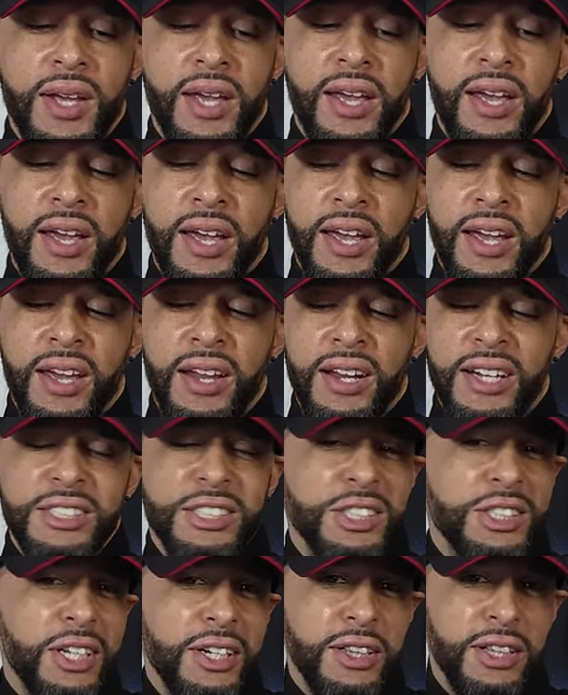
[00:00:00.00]
And I
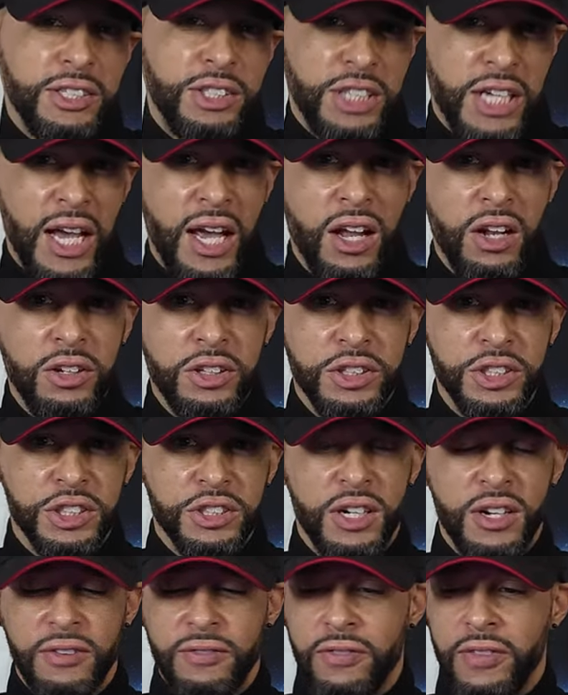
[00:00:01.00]
just like the challenge
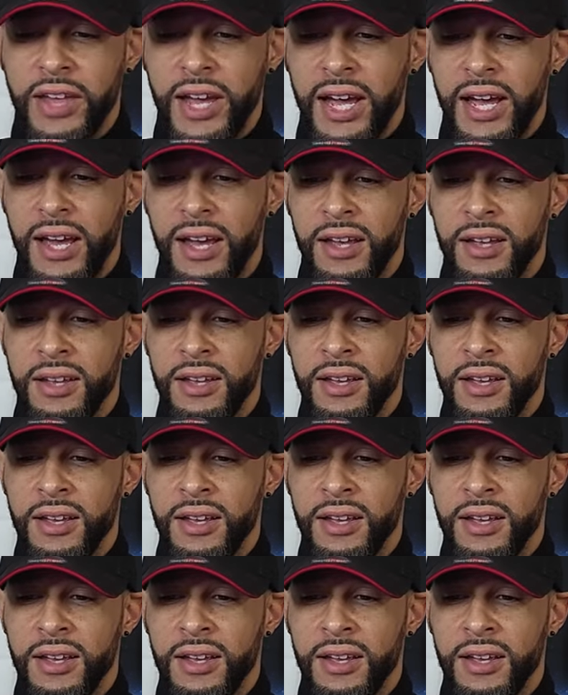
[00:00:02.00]
of that.